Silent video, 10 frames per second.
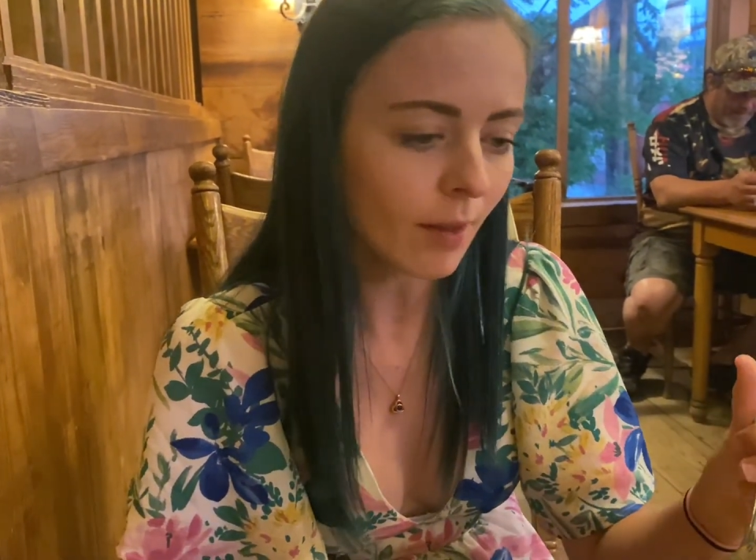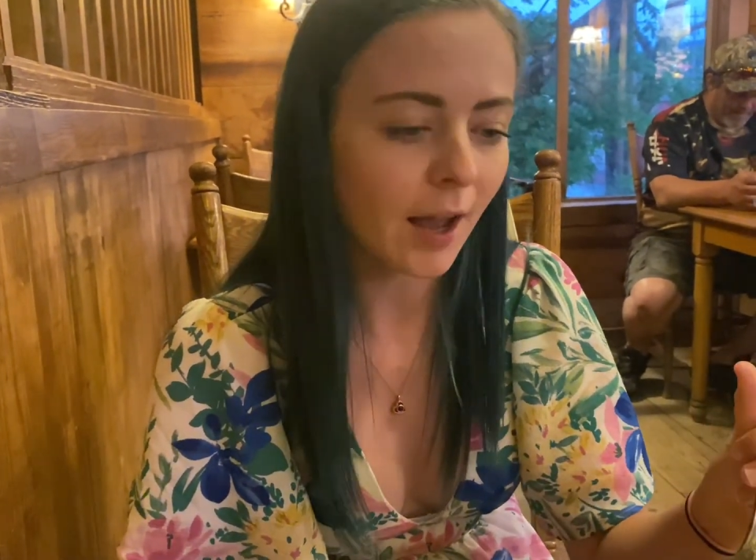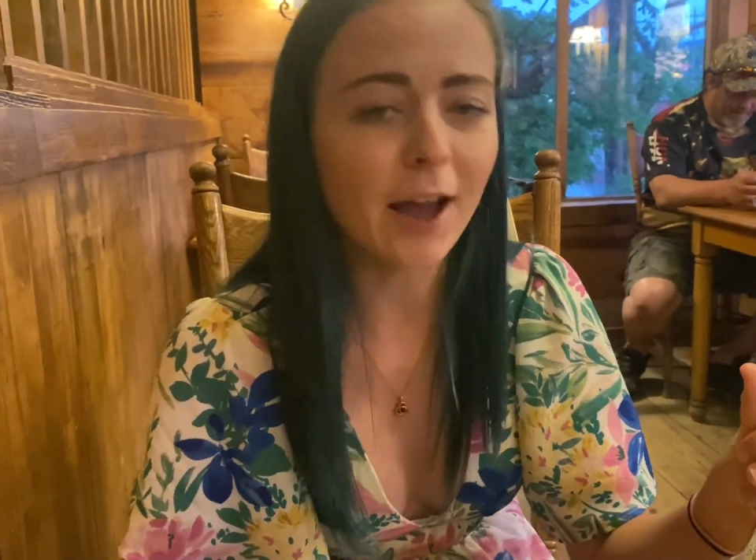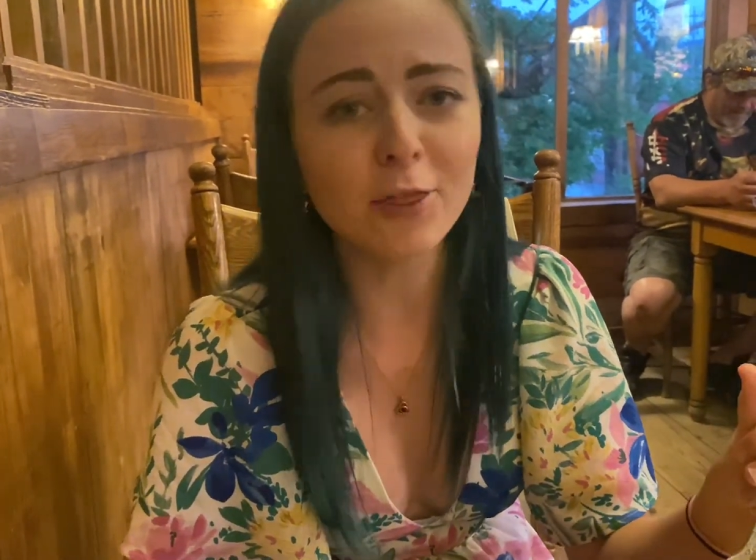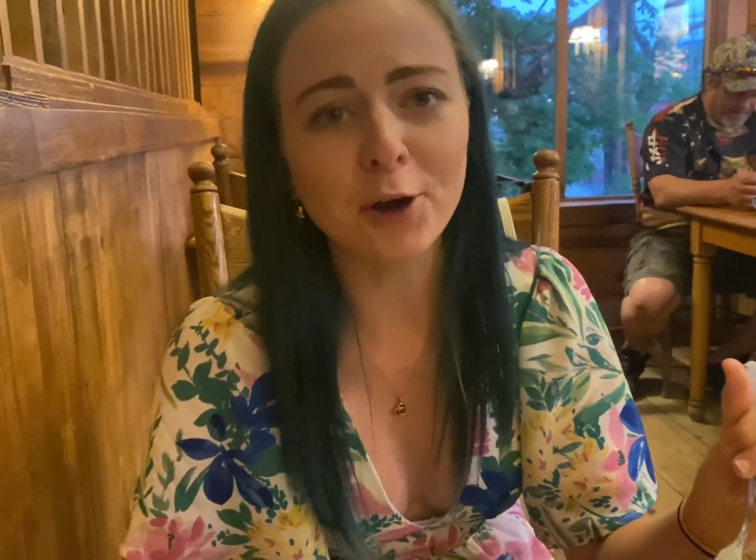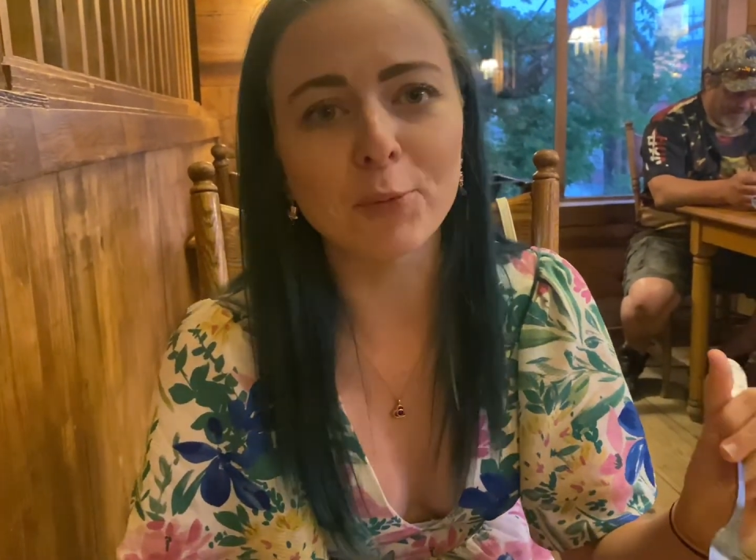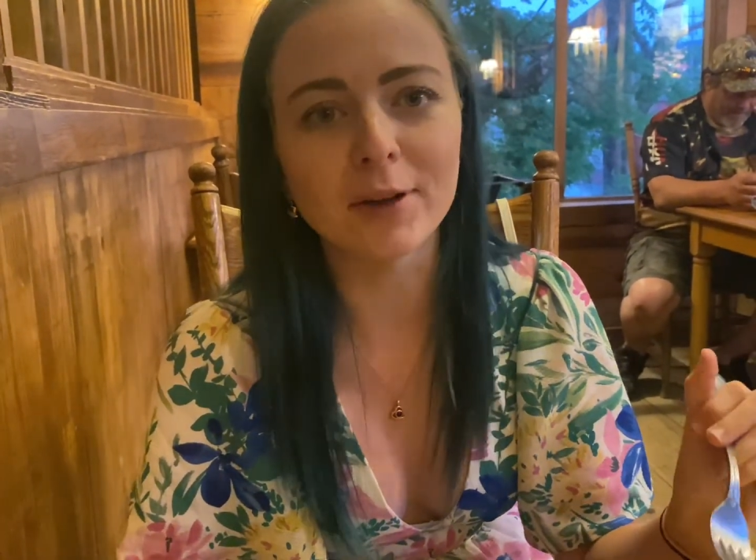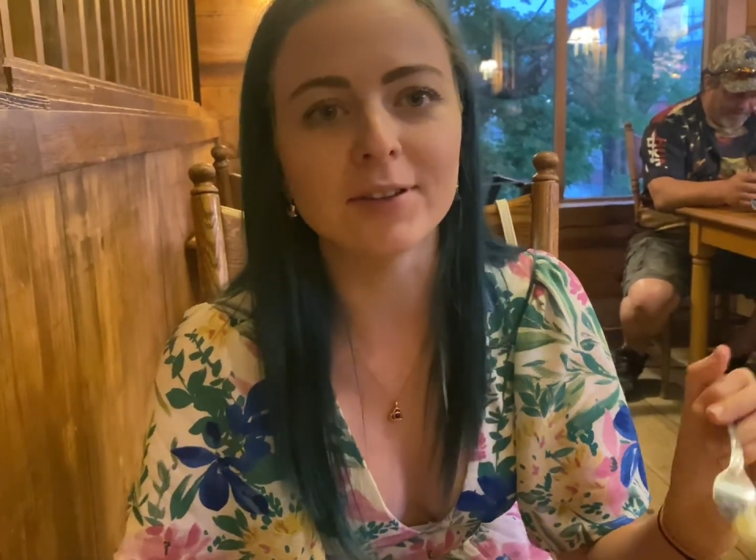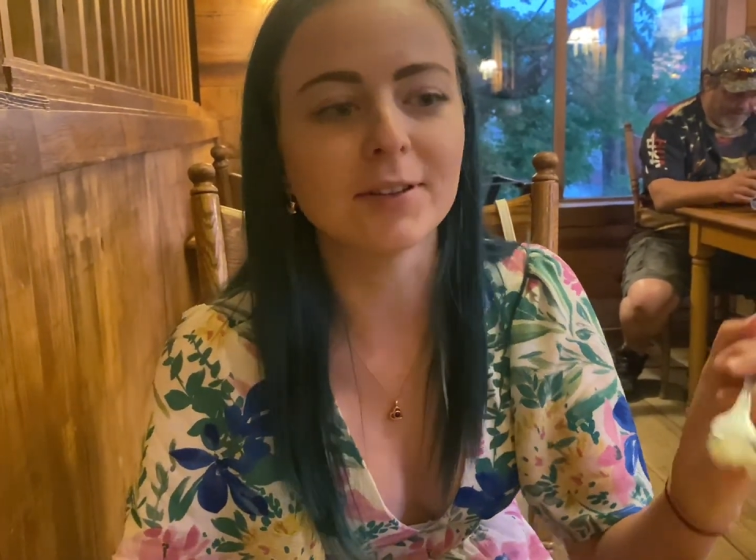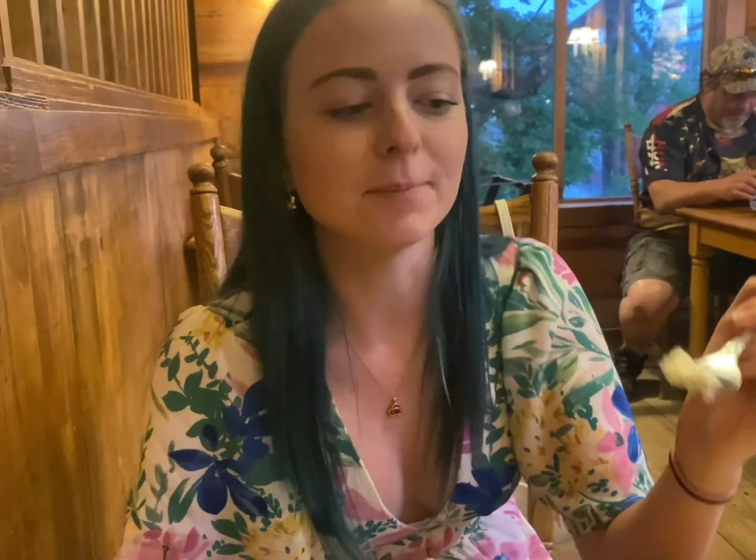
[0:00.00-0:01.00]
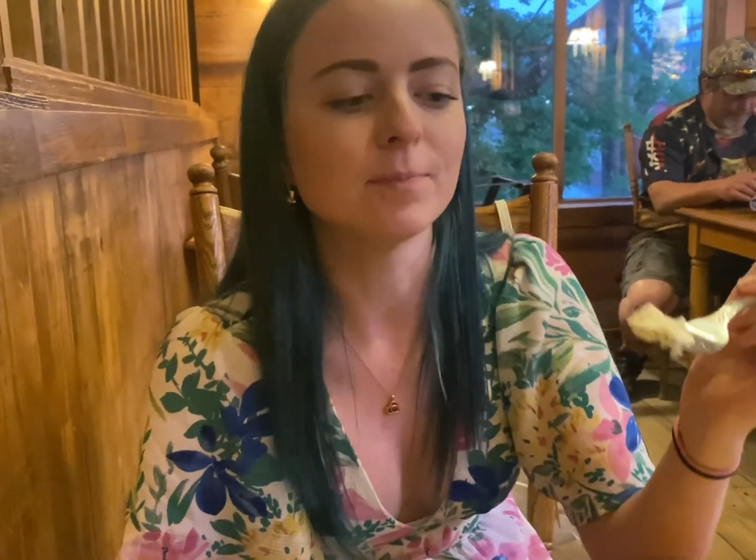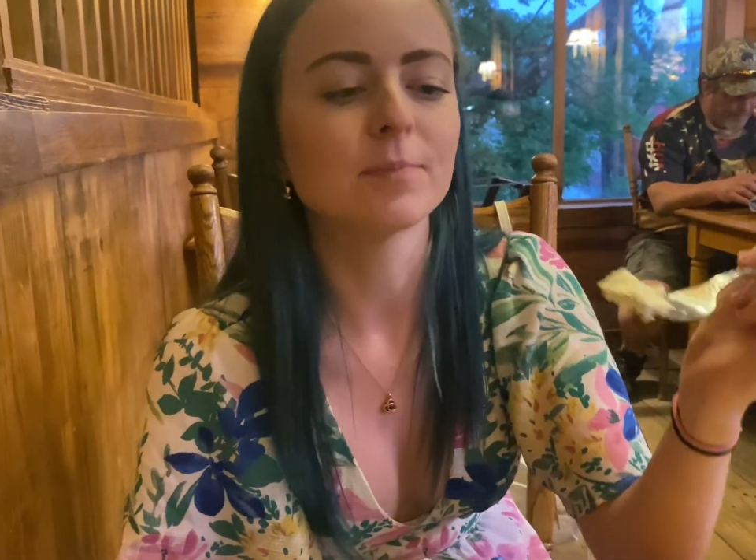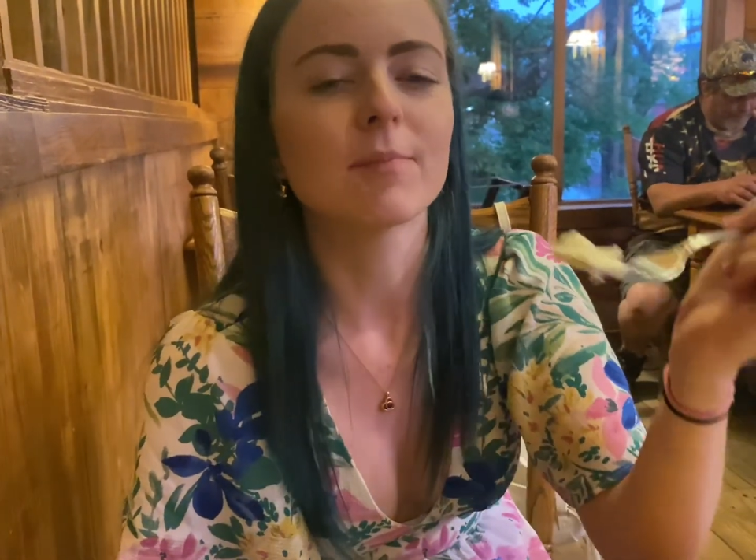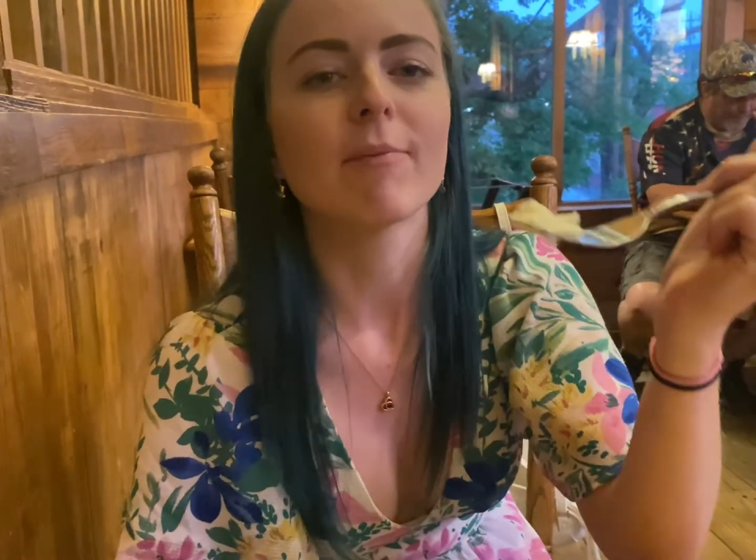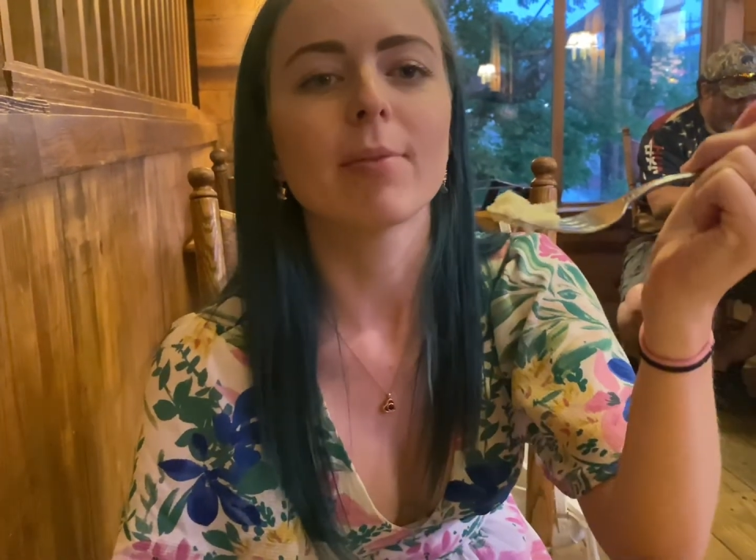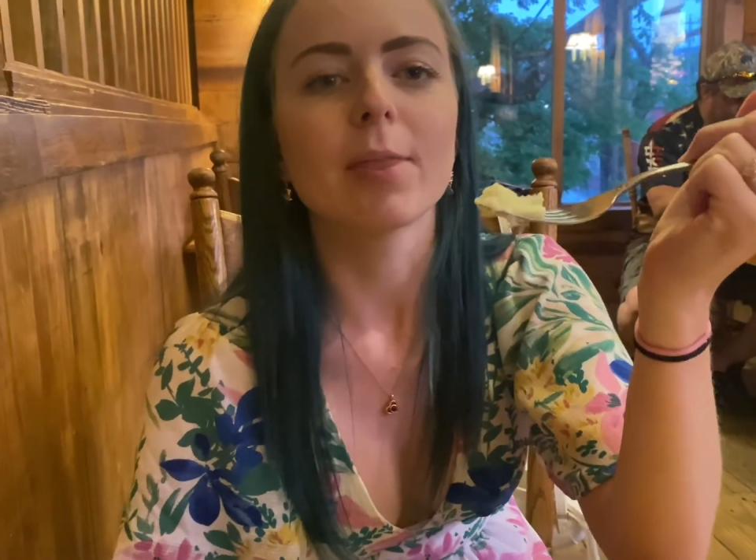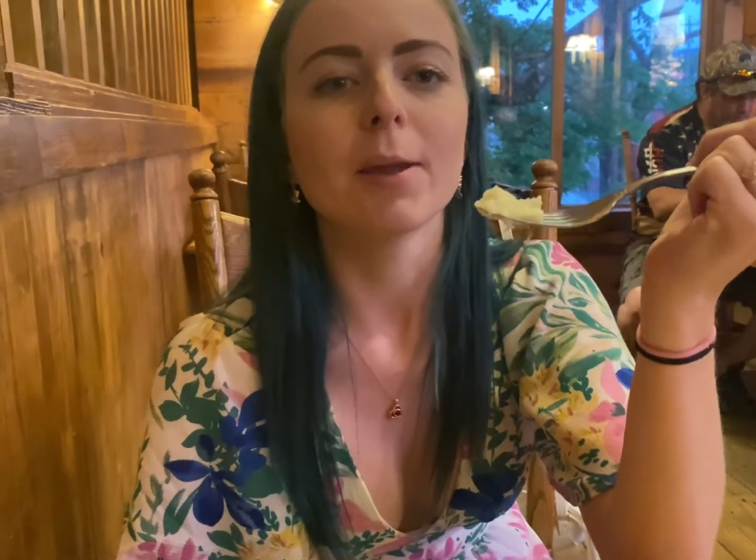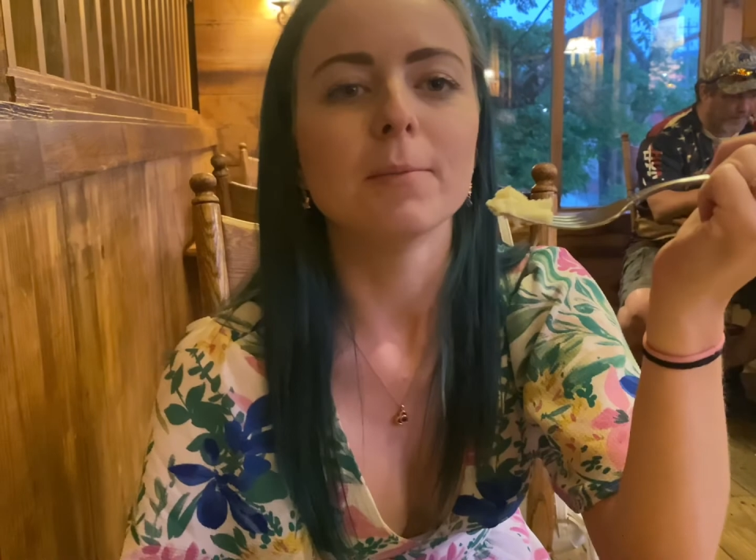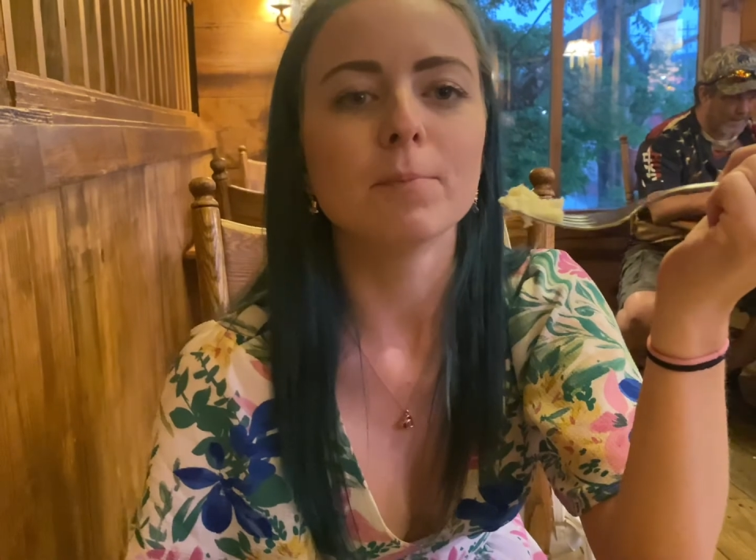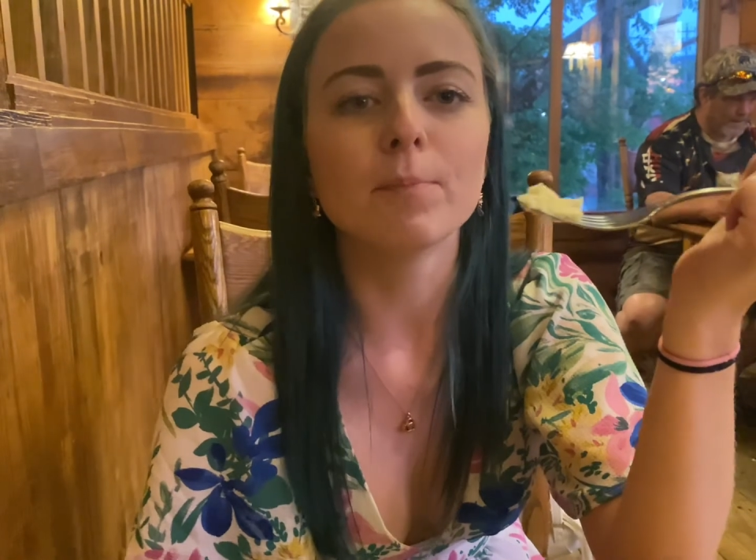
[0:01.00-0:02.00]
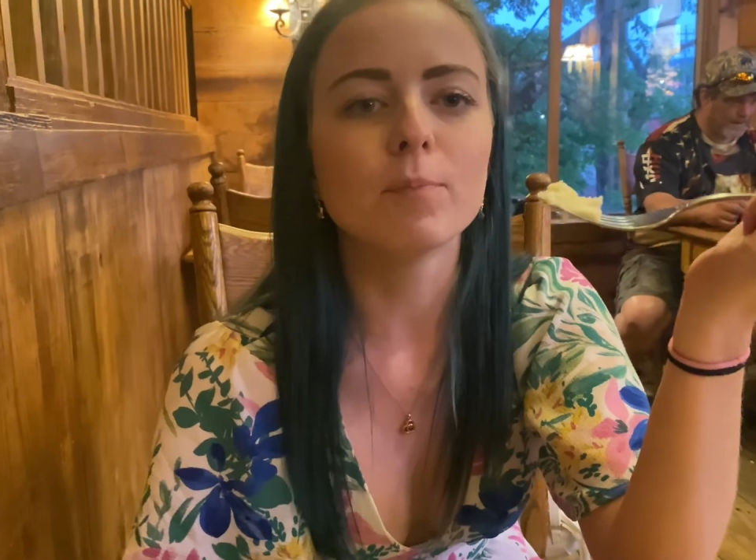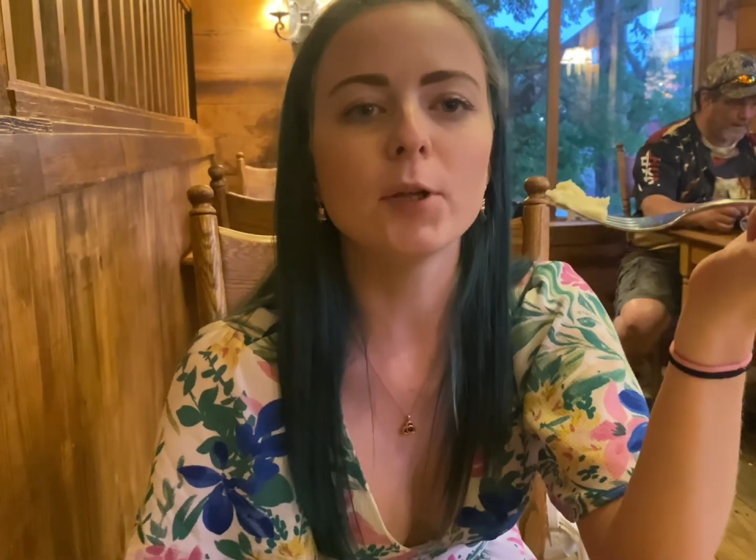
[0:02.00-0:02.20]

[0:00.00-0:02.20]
I thought it was. All right.